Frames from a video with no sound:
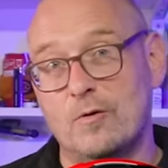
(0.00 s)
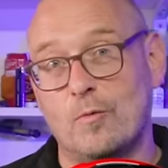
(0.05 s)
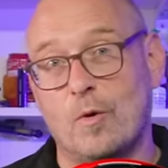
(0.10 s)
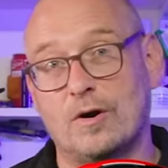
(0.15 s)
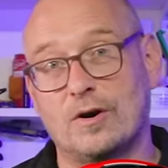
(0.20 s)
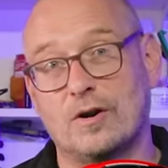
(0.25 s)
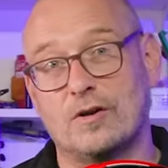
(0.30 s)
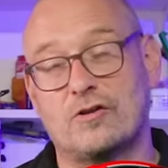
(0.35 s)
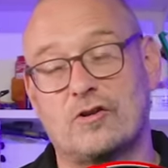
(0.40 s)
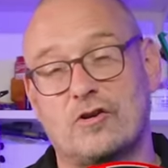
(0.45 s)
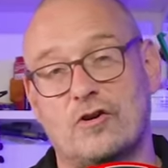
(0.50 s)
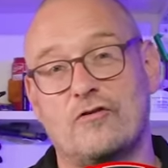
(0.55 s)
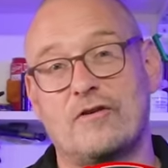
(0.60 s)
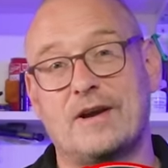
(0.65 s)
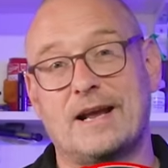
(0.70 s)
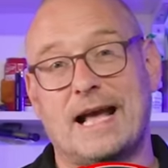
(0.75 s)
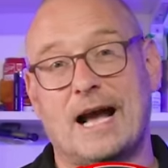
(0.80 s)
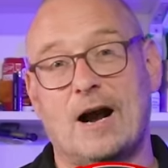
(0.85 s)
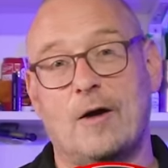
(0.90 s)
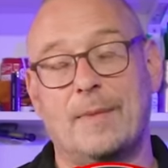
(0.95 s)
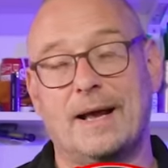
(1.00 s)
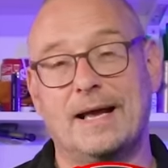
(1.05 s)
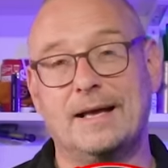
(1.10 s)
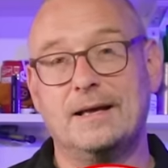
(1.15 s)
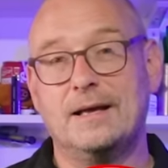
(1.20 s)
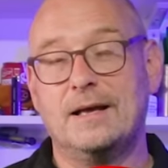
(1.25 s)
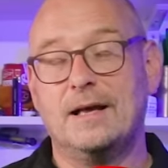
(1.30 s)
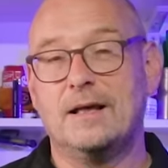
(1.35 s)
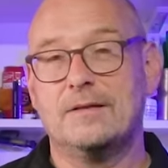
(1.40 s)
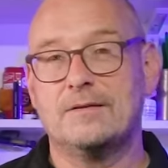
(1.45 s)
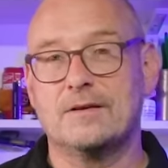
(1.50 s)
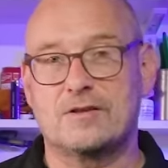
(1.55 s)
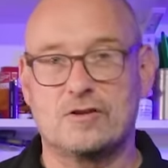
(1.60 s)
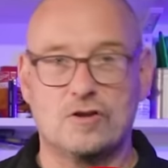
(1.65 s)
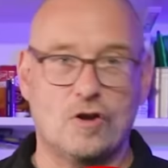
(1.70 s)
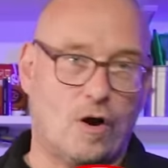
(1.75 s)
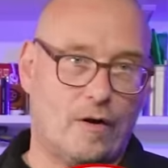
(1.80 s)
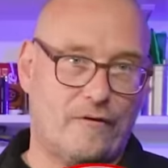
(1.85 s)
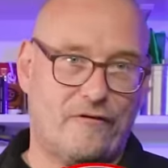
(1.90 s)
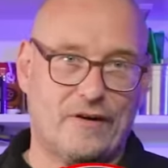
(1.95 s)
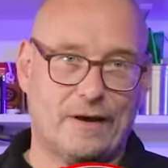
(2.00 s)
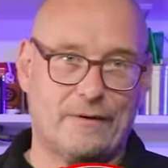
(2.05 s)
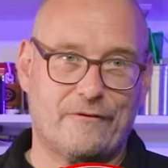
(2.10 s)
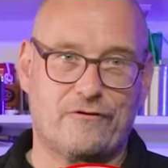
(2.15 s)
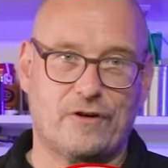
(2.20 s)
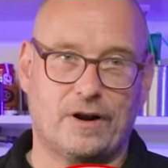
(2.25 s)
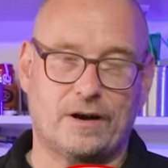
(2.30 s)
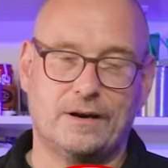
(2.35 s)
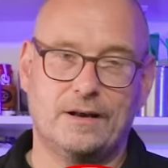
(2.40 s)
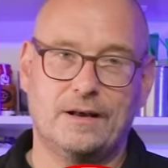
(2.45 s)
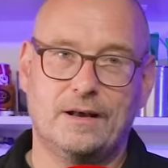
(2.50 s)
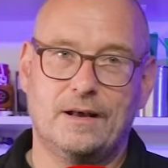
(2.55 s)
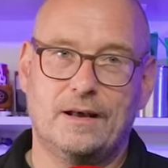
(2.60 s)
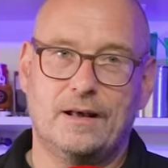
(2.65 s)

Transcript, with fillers: want a touring helmet that's not a flip front.